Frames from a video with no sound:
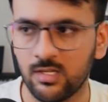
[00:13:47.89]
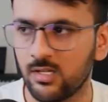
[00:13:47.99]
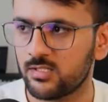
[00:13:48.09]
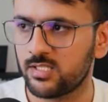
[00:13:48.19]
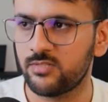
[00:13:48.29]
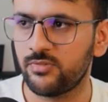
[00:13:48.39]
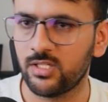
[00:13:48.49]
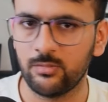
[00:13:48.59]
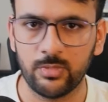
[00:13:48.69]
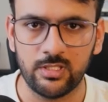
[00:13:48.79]
since we
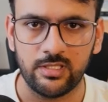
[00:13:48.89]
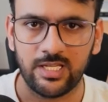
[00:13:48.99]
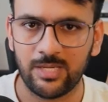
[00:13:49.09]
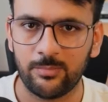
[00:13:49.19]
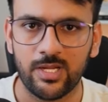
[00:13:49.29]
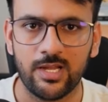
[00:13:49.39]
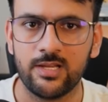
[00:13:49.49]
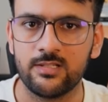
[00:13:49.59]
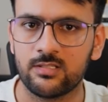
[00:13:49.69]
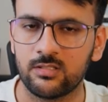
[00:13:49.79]
can build
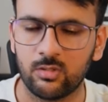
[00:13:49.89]
APIs,